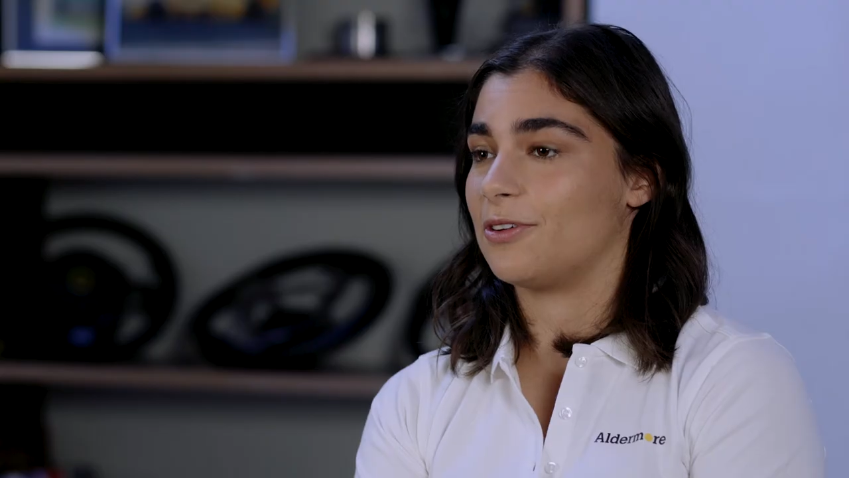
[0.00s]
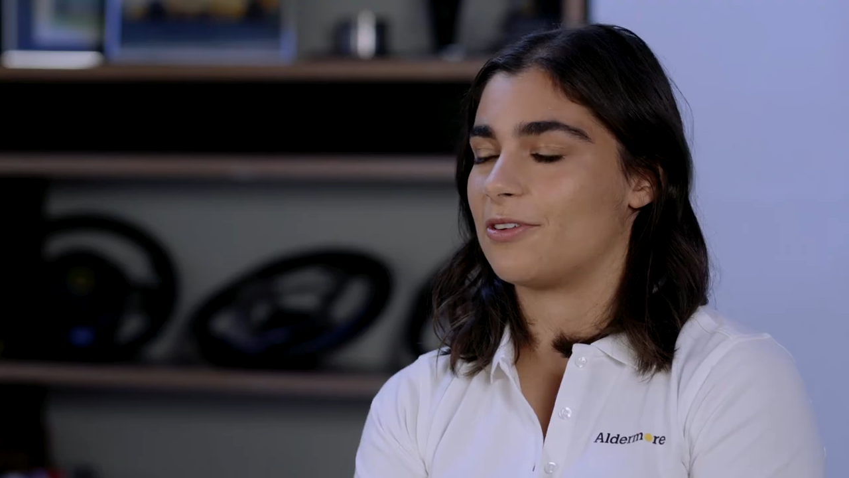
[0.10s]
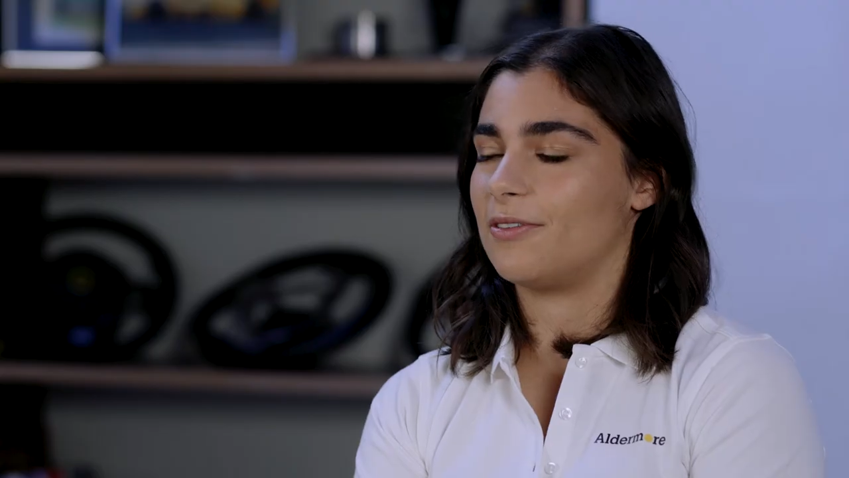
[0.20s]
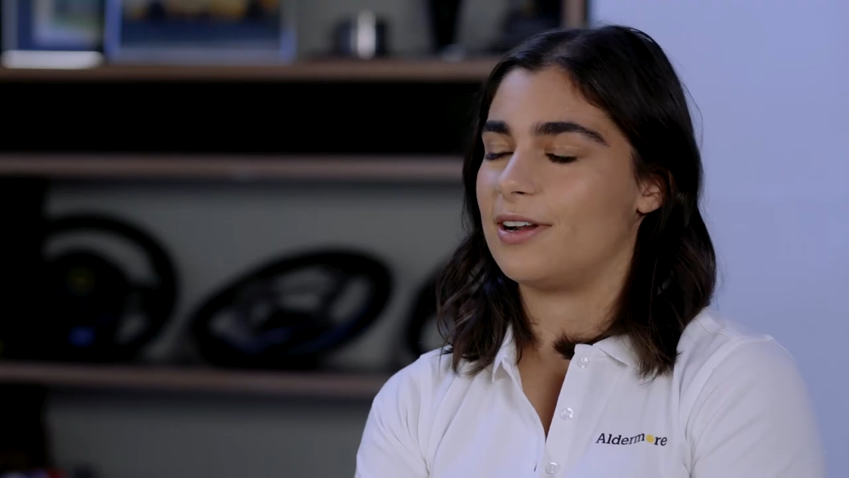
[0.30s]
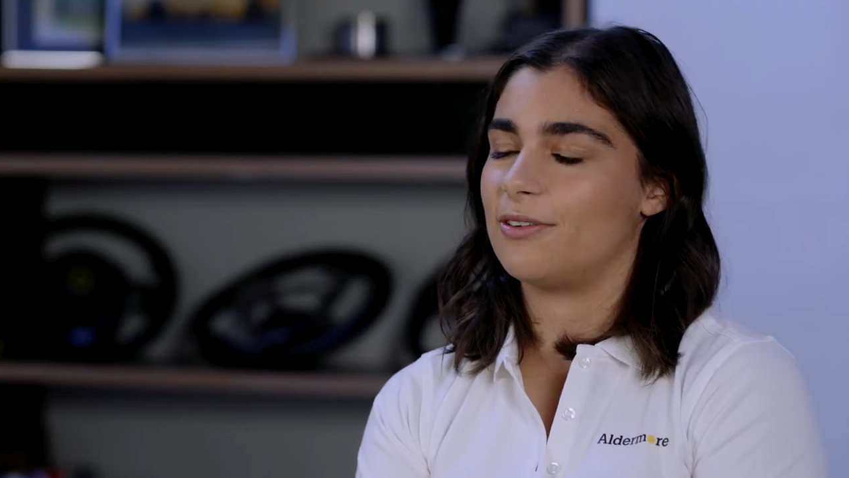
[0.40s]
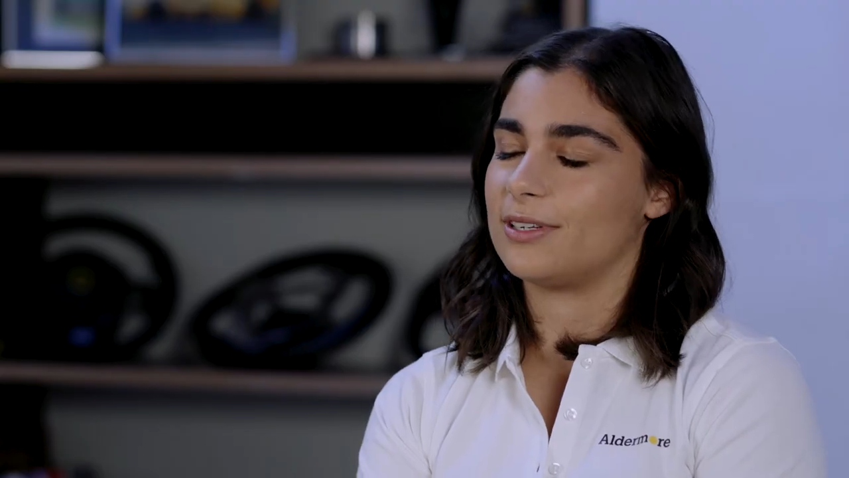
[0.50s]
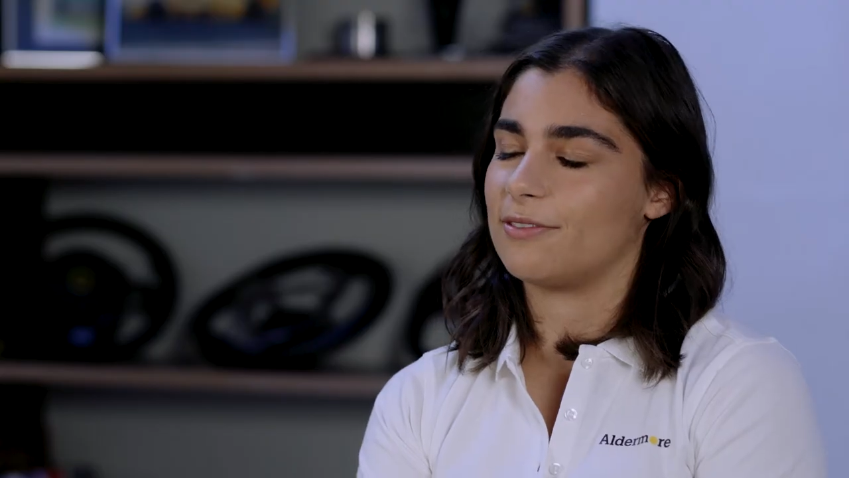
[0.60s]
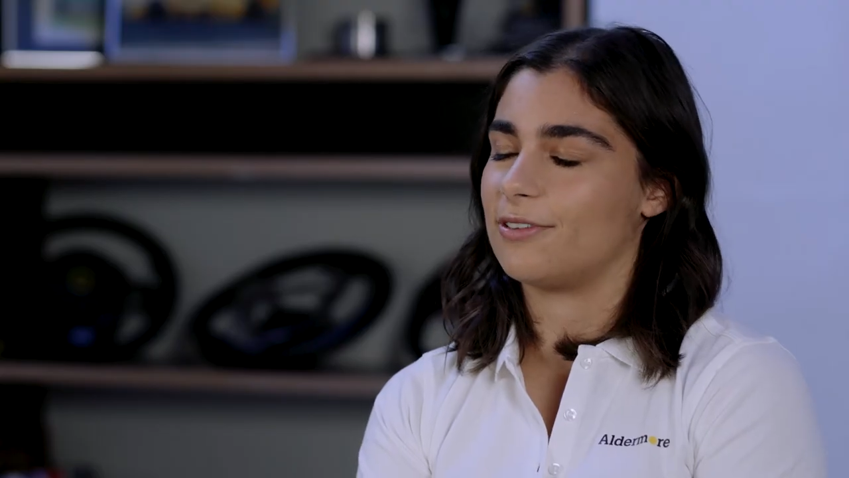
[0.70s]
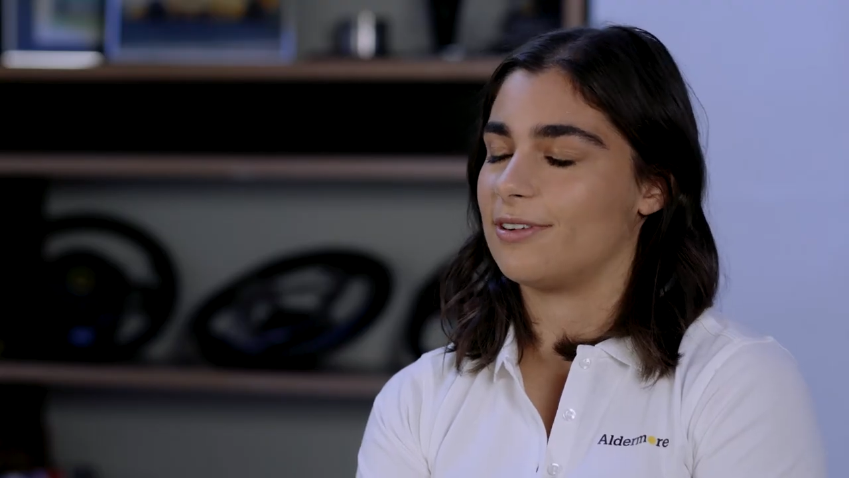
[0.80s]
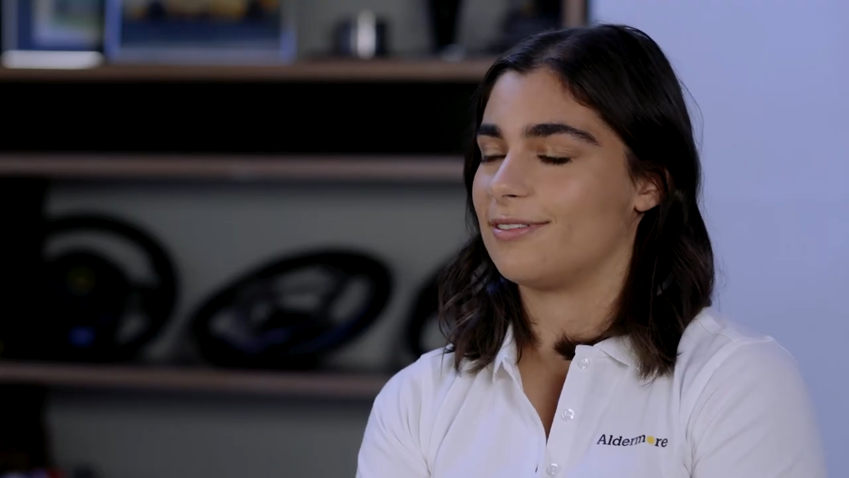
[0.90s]
your career or
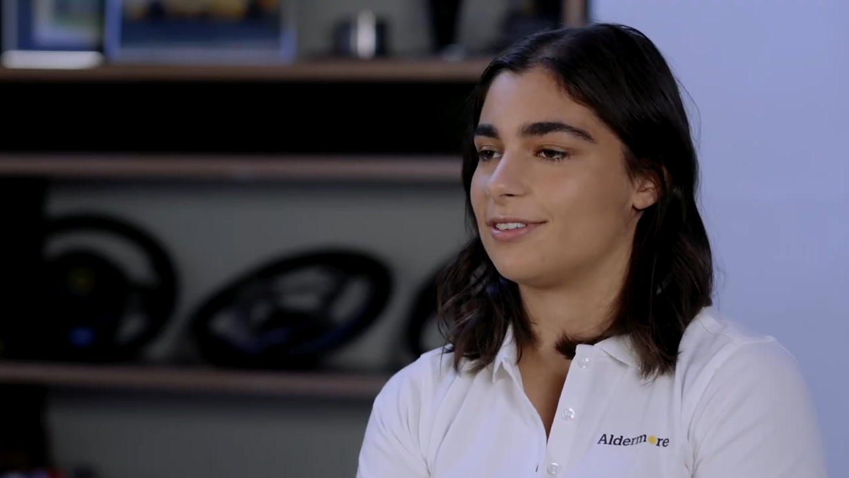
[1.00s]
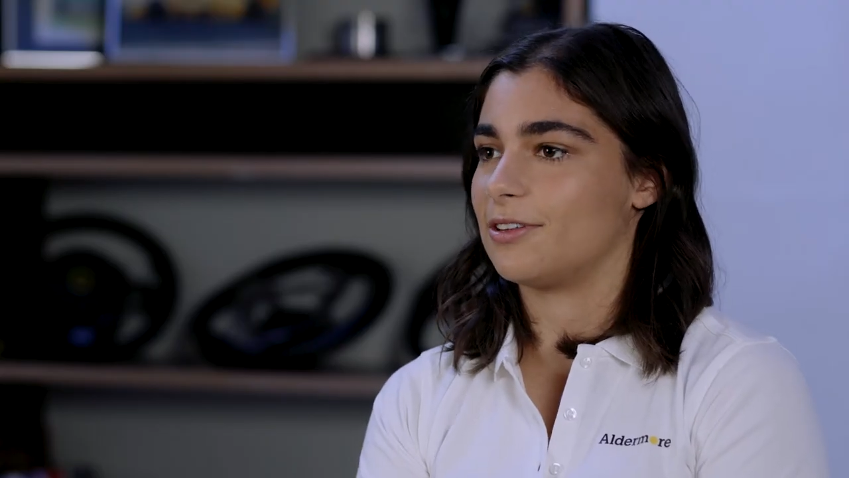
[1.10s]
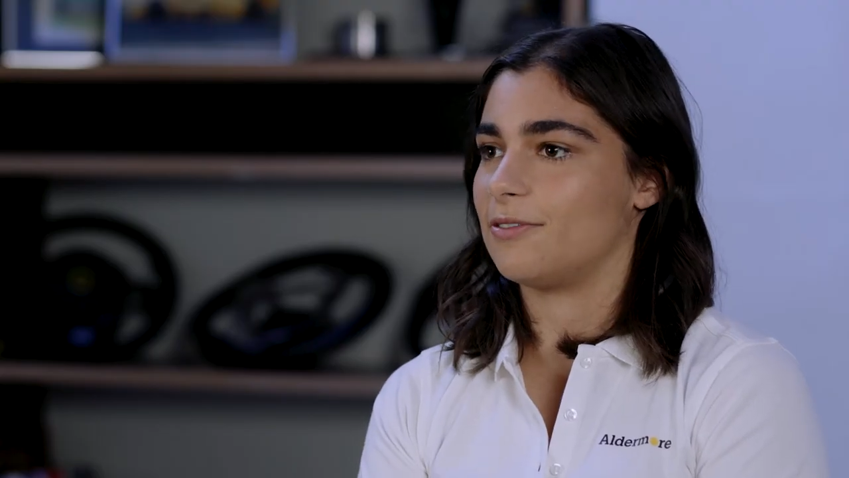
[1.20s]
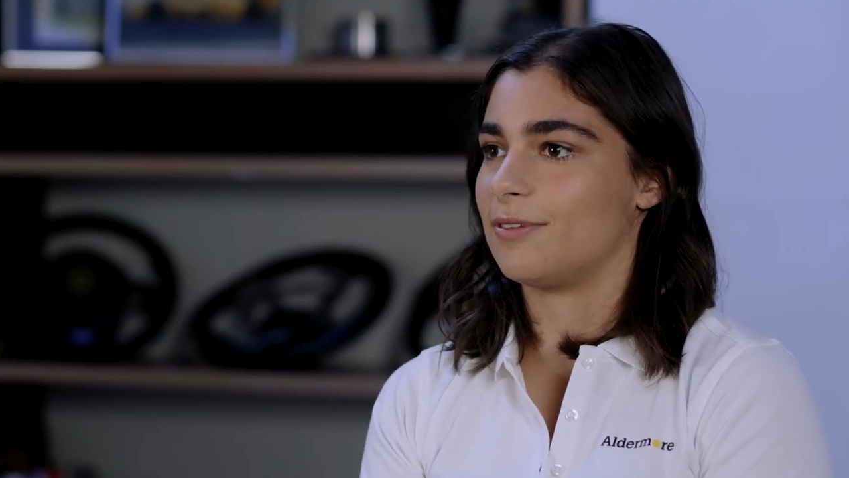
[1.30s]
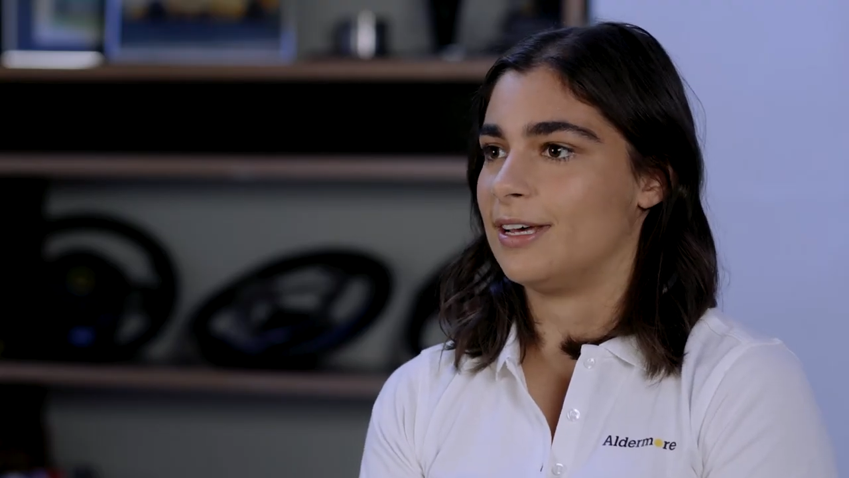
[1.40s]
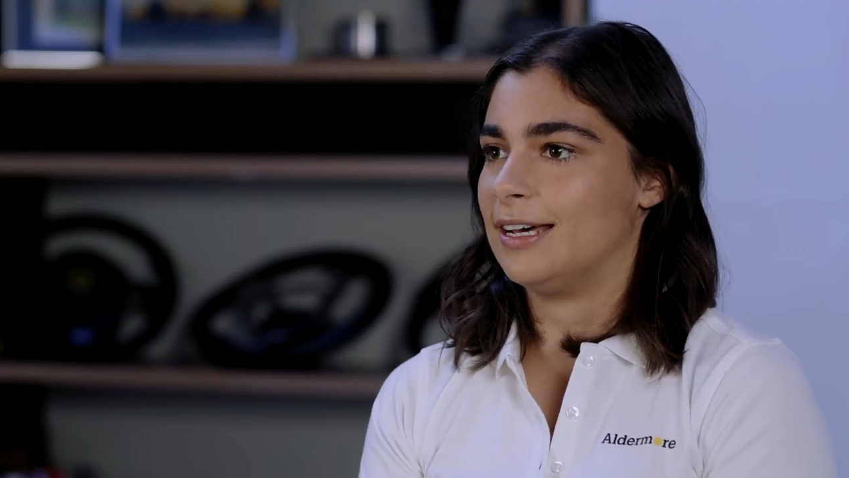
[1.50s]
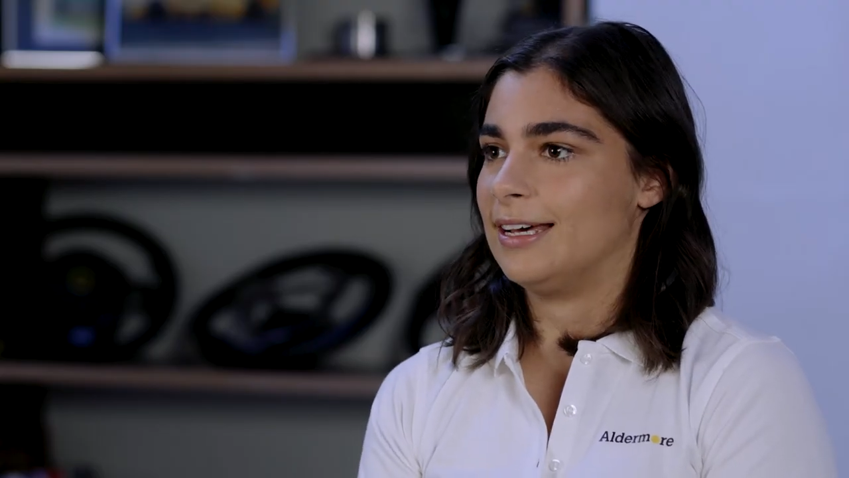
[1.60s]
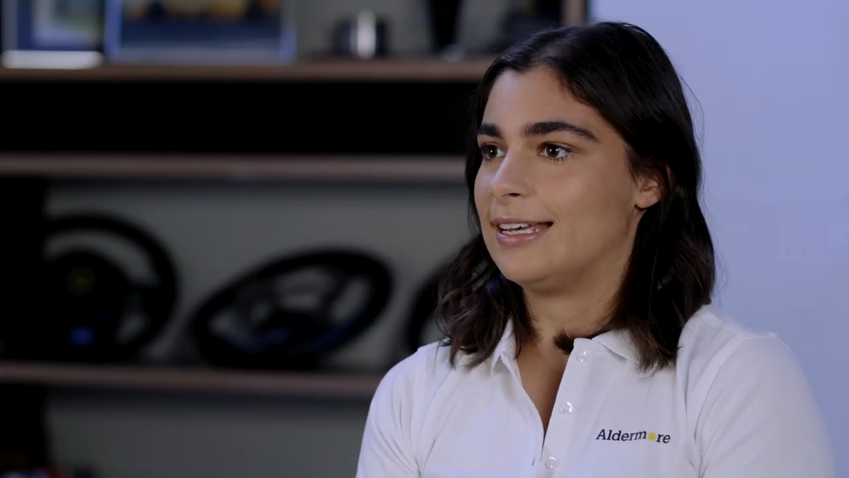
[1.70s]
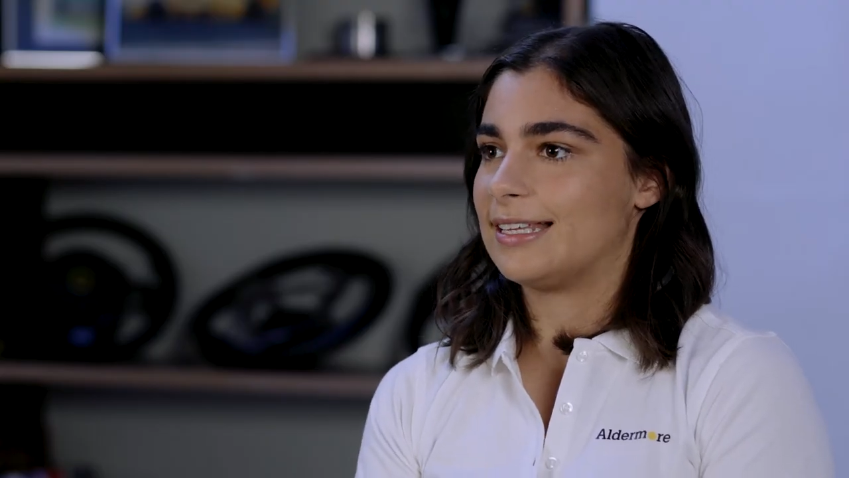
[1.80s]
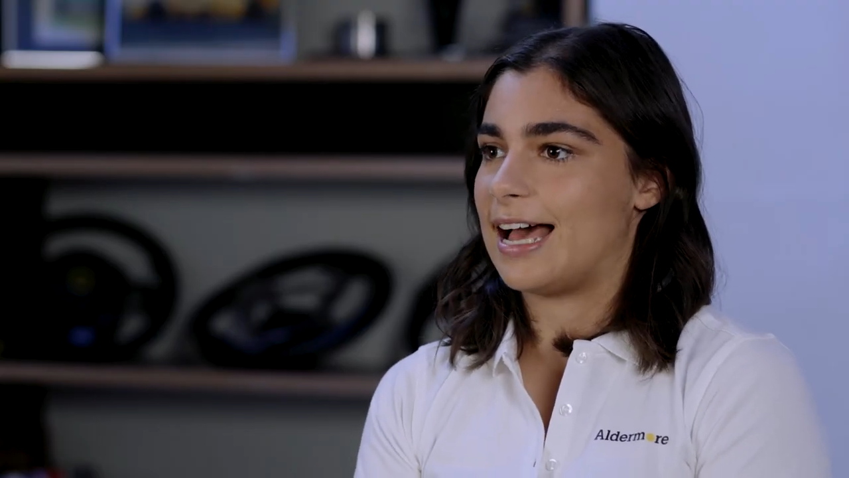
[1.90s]
different sort
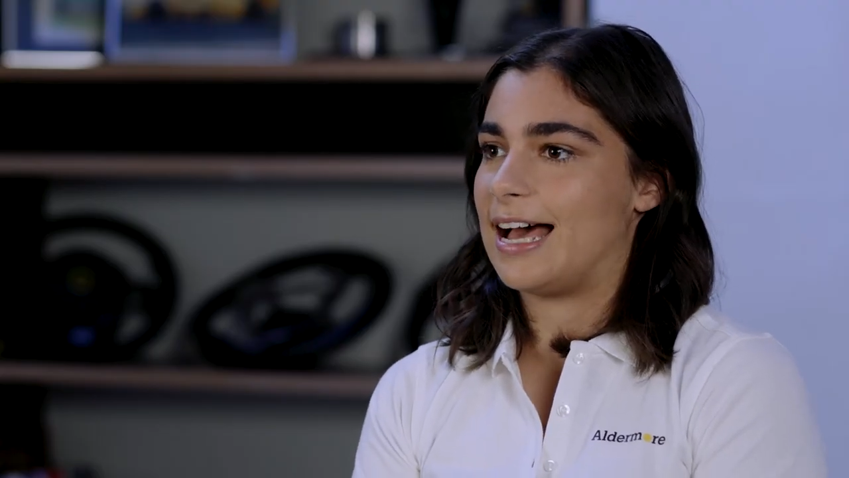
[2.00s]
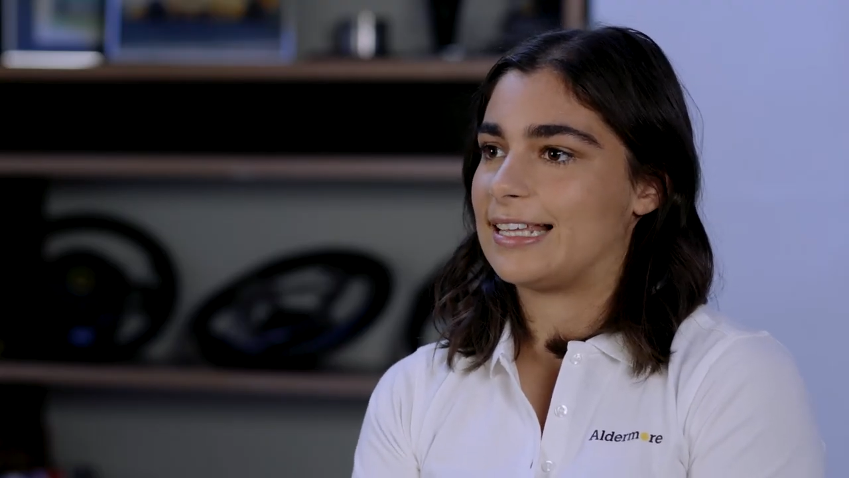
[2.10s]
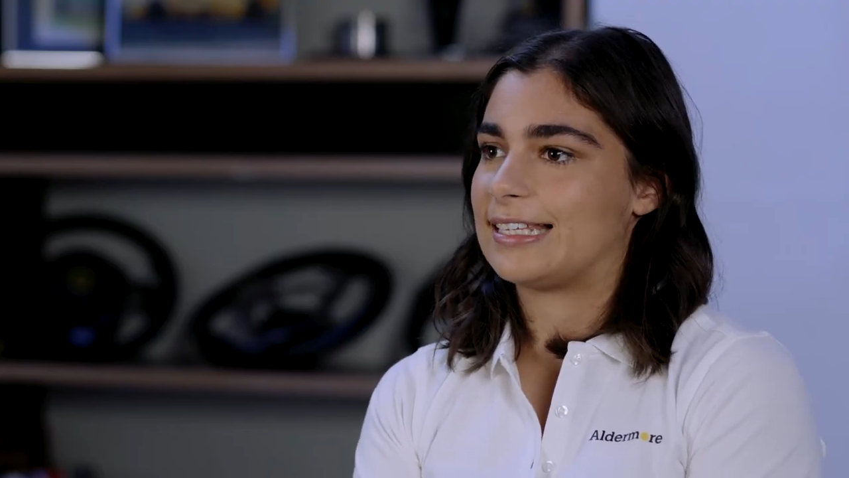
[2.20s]
of